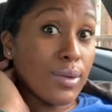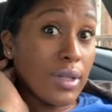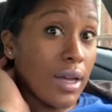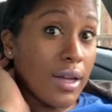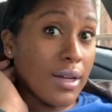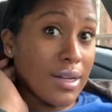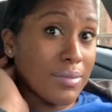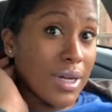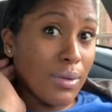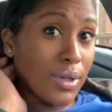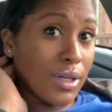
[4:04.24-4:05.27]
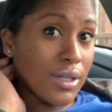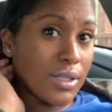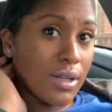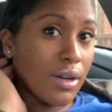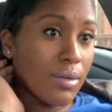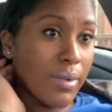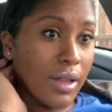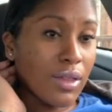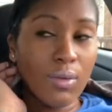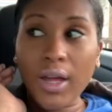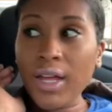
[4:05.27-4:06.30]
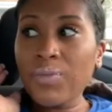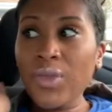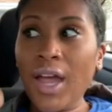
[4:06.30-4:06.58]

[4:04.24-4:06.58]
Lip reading: yeah, I'm not really concerned about the weight.